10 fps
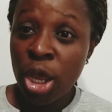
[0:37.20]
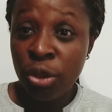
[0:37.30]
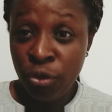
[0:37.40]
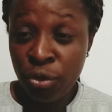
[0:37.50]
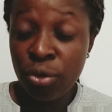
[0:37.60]

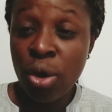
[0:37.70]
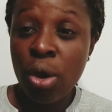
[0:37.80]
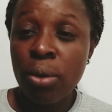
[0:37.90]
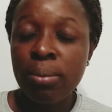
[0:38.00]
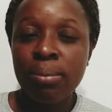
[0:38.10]
Do you
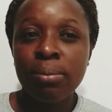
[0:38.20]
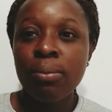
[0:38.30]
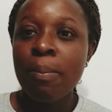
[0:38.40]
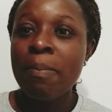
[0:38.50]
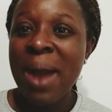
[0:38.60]
know
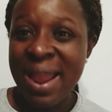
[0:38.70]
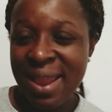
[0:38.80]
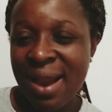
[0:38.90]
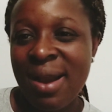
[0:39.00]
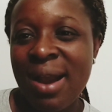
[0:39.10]

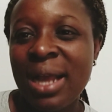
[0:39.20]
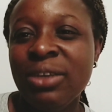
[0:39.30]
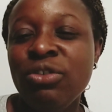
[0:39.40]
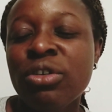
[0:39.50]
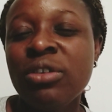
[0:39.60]
Maya
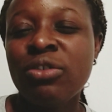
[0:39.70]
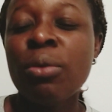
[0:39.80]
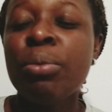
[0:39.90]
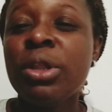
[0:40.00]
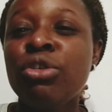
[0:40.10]
has just,
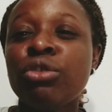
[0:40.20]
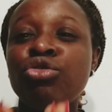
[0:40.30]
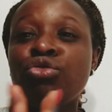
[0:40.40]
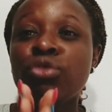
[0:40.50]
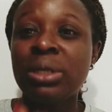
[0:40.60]
somebody
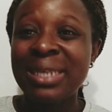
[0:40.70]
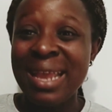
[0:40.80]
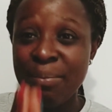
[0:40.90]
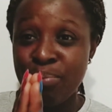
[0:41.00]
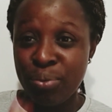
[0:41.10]
just wrote
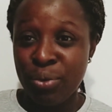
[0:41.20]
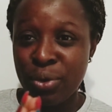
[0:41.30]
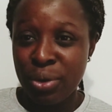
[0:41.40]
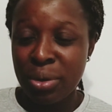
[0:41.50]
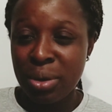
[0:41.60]
a
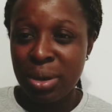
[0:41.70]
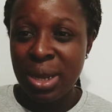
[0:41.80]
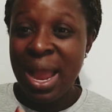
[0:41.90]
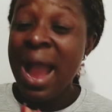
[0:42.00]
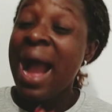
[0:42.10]
book
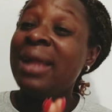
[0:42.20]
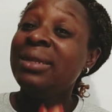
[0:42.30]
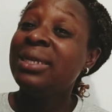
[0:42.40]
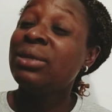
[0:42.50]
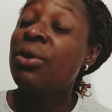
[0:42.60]
and
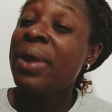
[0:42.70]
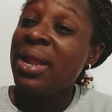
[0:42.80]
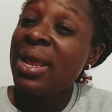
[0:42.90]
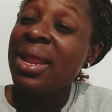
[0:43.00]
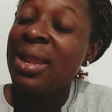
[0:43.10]
it's
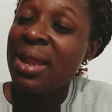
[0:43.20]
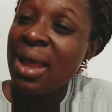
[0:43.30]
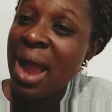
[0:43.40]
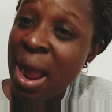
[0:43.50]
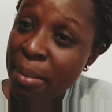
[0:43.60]
already in
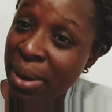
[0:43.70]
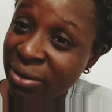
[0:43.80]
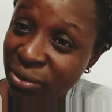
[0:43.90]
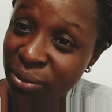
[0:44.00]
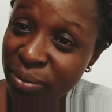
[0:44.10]

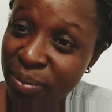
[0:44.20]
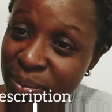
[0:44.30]
Amazon.